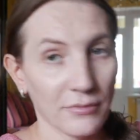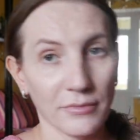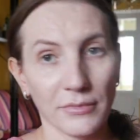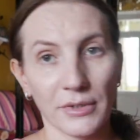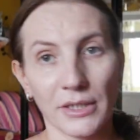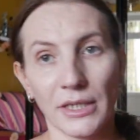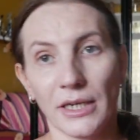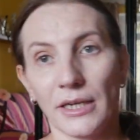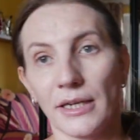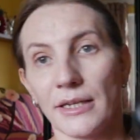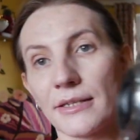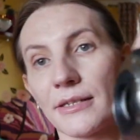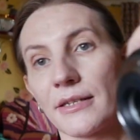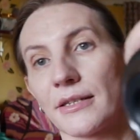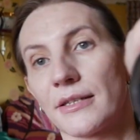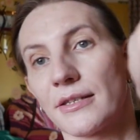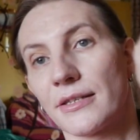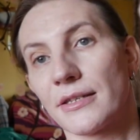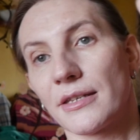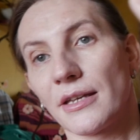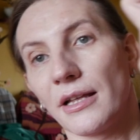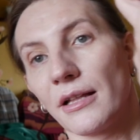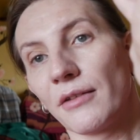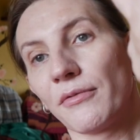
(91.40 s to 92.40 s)
The lens
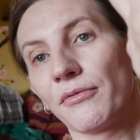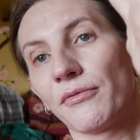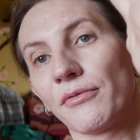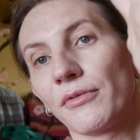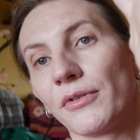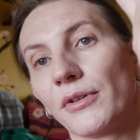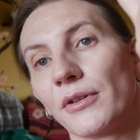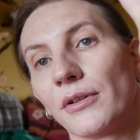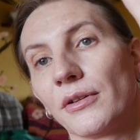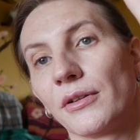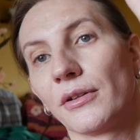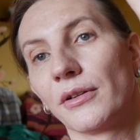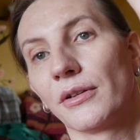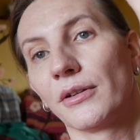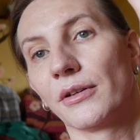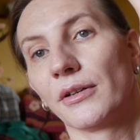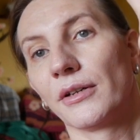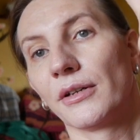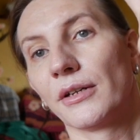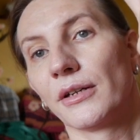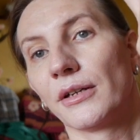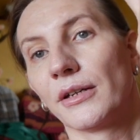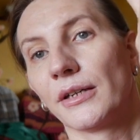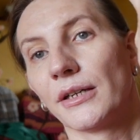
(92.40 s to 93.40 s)
itself,
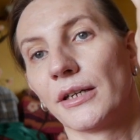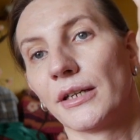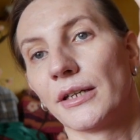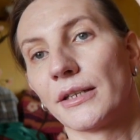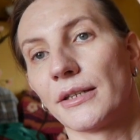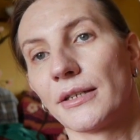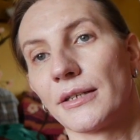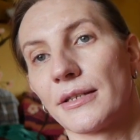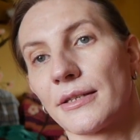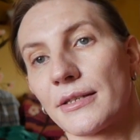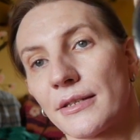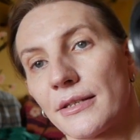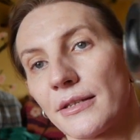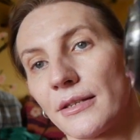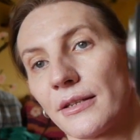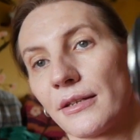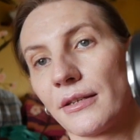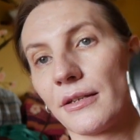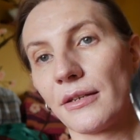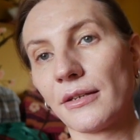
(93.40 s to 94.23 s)
it is